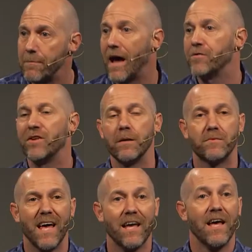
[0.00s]
I have seen him
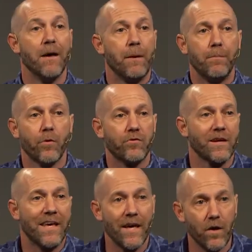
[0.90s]
take people's
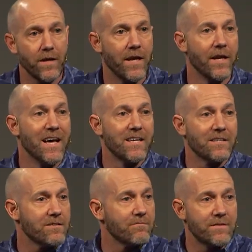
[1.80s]
guilt and
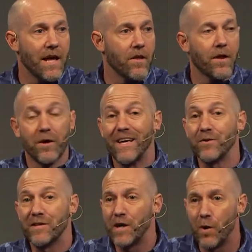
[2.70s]
tell their guilt
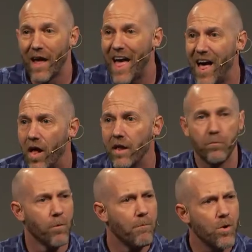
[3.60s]
to go to hell and
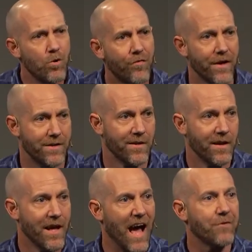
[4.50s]
remove it.
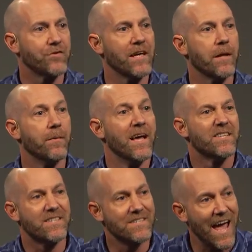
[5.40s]
I've seen him
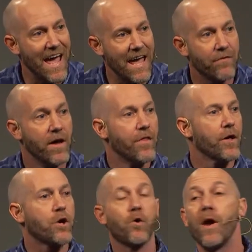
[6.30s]
save the
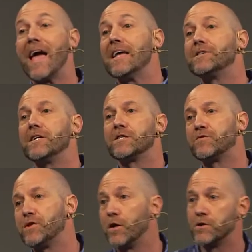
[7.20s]
craziest of
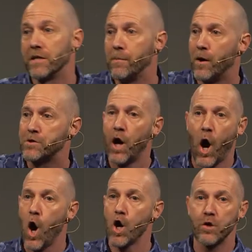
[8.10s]
sinners and the most
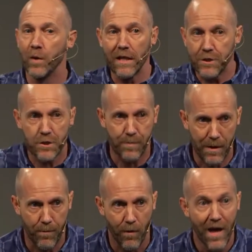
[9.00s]
hardened religious people.